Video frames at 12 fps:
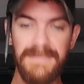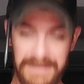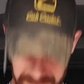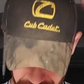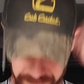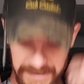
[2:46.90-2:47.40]

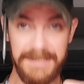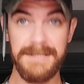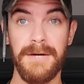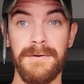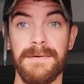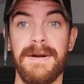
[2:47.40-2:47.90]
So with these
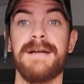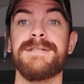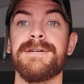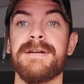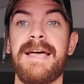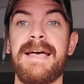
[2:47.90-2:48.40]
going around
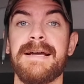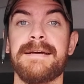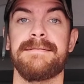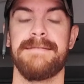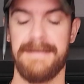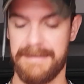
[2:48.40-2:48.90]
your neck,
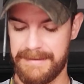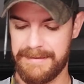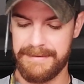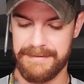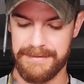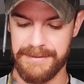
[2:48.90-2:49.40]

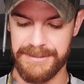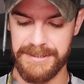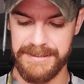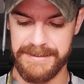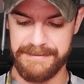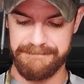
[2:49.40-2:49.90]
they're
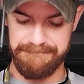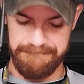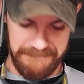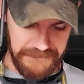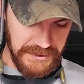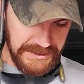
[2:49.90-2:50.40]
just
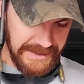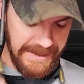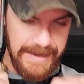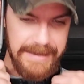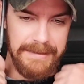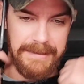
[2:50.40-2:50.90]
really
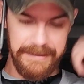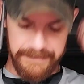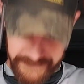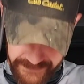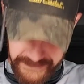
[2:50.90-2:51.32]
handy